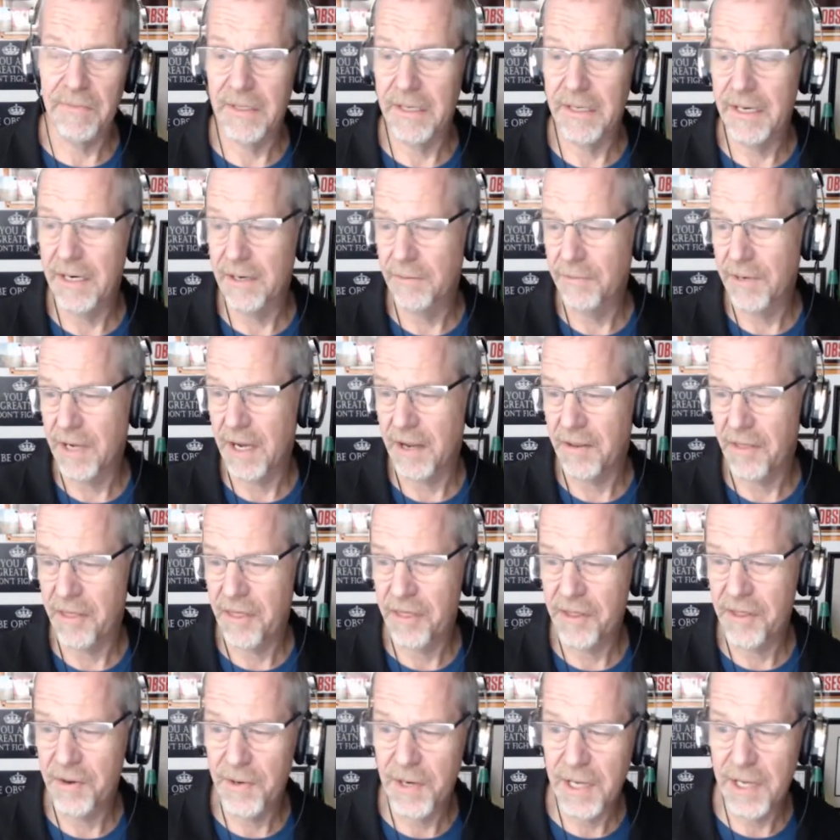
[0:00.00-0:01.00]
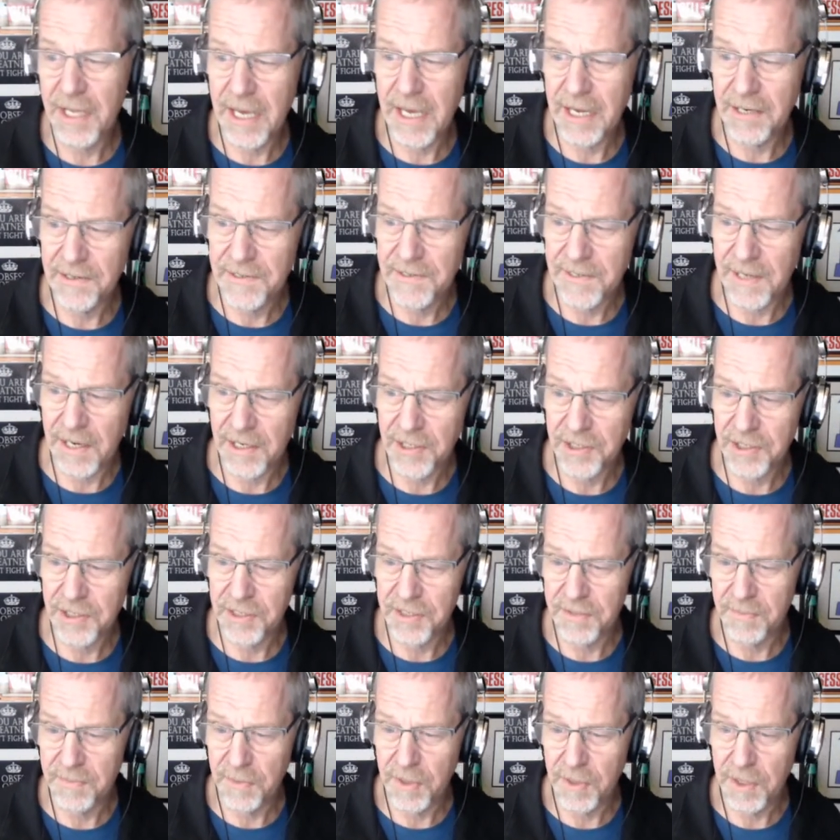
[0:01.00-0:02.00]
Here we got 38
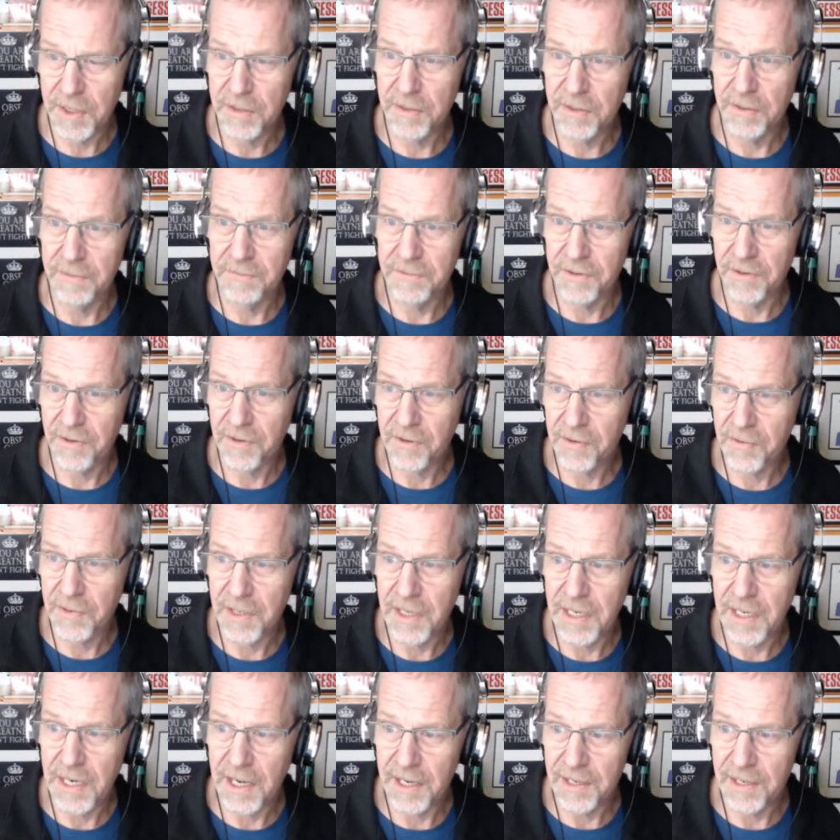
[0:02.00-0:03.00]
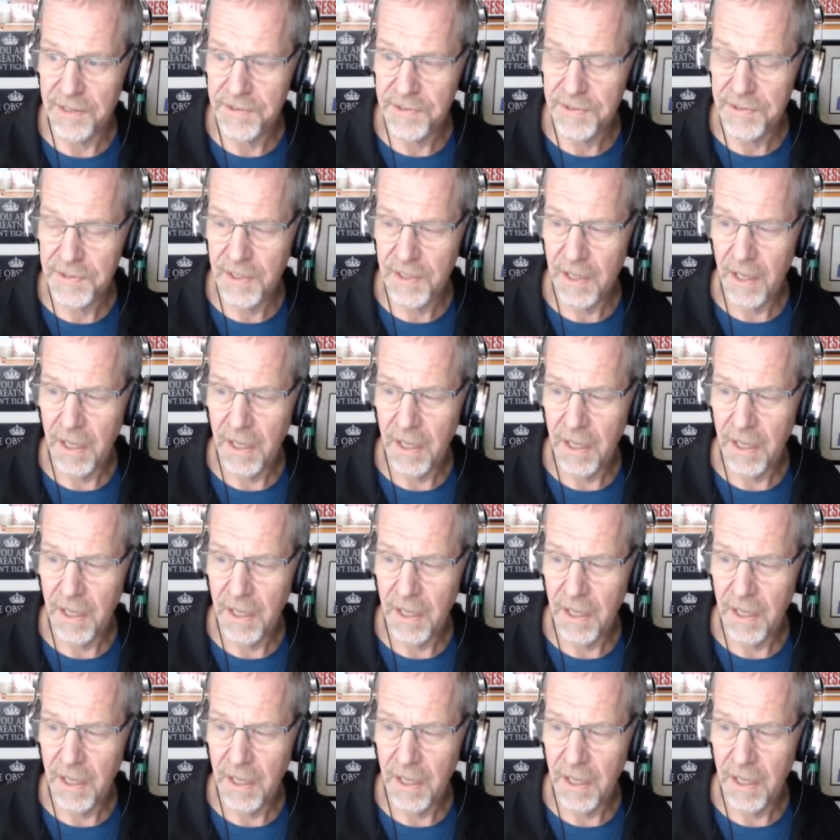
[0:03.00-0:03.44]
sessions booked over 3 days.